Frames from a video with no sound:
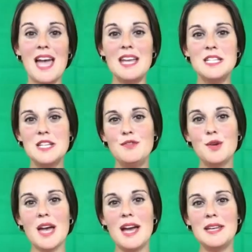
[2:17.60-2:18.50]
and if
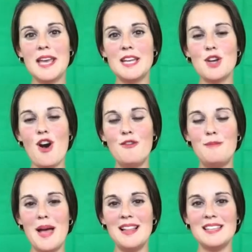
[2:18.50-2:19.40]
you kind of get
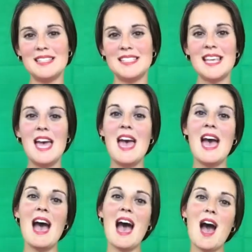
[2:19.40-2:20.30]
off balance,
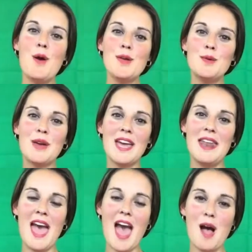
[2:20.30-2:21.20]
how you can
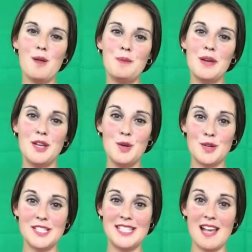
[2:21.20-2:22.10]
help
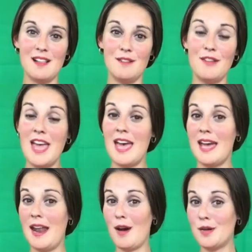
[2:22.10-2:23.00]
yourself.
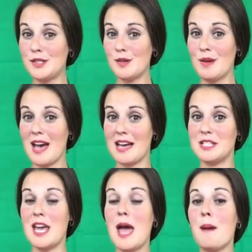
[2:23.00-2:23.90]
And I also
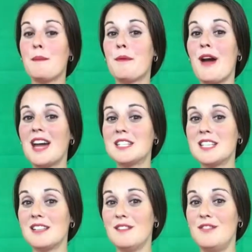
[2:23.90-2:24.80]
got
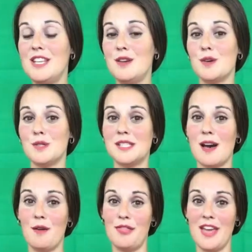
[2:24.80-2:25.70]
practical videos
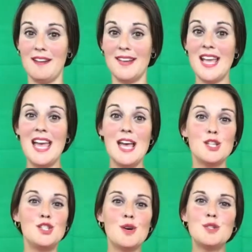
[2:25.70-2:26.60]
out there.
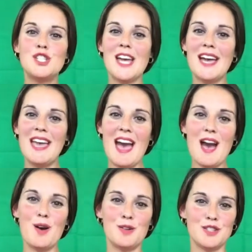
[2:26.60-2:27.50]
So check
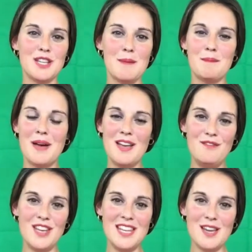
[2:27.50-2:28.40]
out my
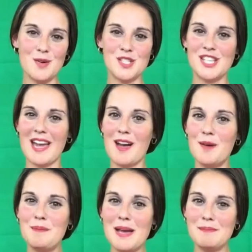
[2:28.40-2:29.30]
videos, check
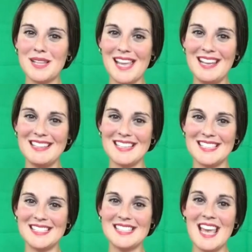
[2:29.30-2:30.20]
out my
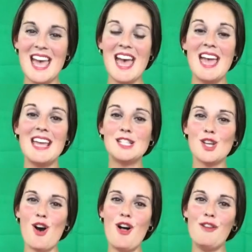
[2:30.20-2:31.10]
playlists. It's
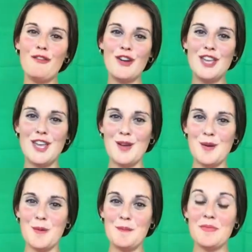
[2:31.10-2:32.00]
all for
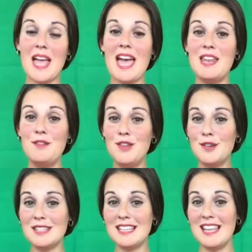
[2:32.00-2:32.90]
you. And if
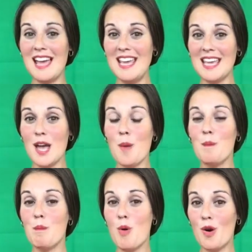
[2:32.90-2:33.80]
you'd like
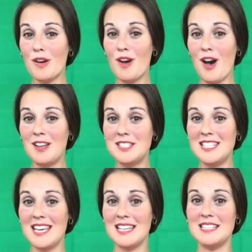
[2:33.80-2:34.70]
more
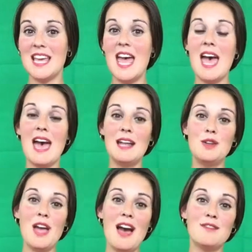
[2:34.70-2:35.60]
content and
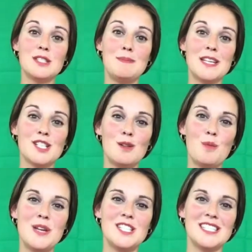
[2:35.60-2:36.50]
you have special
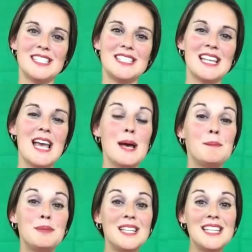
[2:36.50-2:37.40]
wishes,
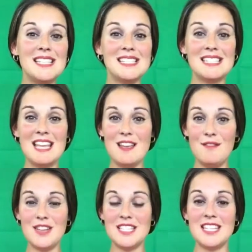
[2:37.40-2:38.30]
please
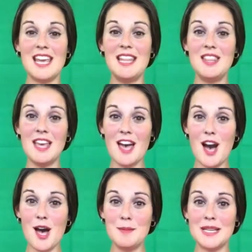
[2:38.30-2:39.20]
leave it in the
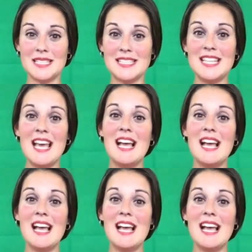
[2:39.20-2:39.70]
comments.